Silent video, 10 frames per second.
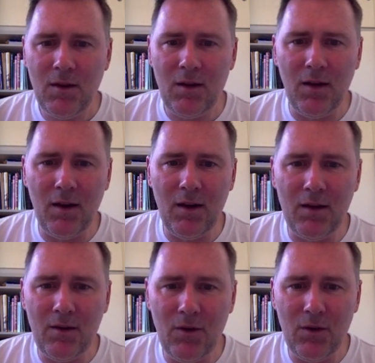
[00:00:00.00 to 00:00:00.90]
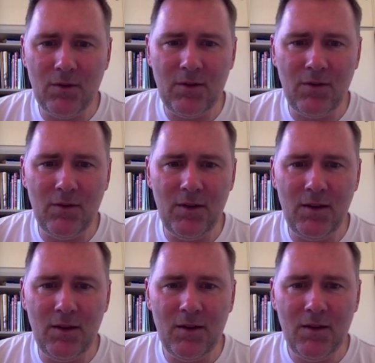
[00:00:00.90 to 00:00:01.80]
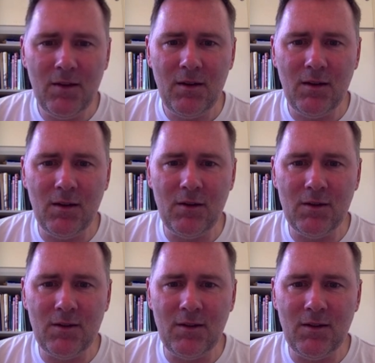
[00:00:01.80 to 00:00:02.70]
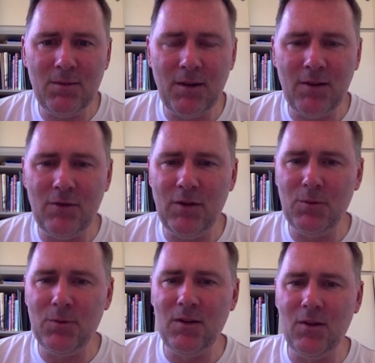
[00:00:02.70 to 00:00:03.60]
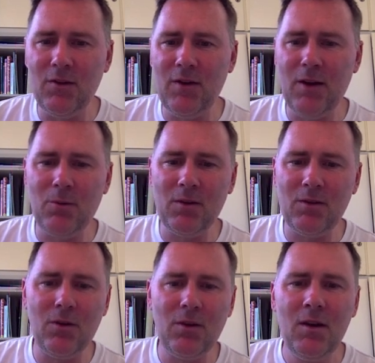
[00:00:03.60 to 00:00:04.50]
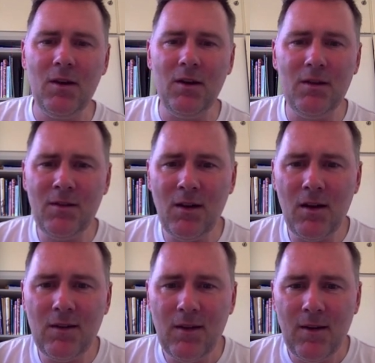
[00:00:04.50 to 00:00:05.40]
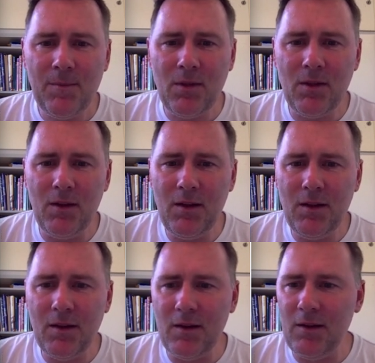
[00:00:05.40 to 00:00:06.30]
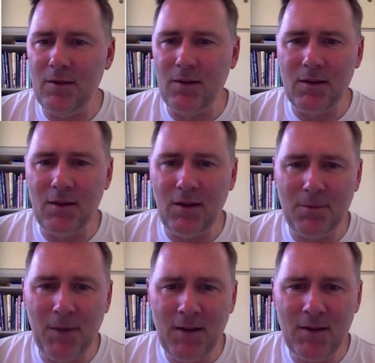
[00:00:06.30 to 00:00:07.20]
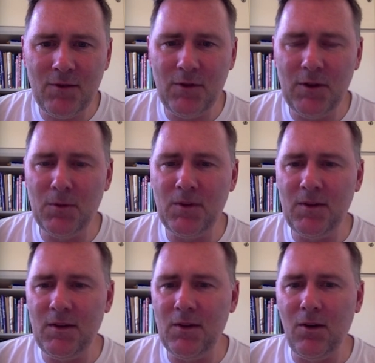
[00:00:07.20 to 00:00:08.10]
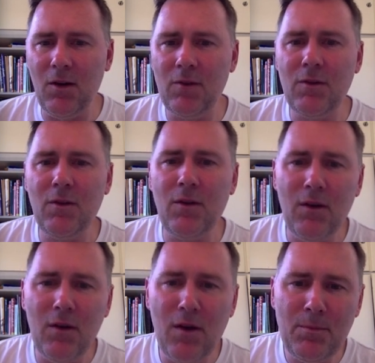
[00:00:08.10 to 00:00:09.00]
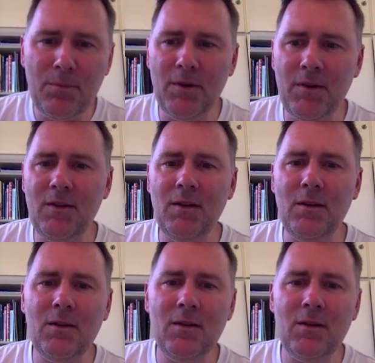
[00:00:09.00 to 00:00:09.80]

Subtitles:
and those three give us the expected frequency of that one. So in this case, the expected frequency of not pretty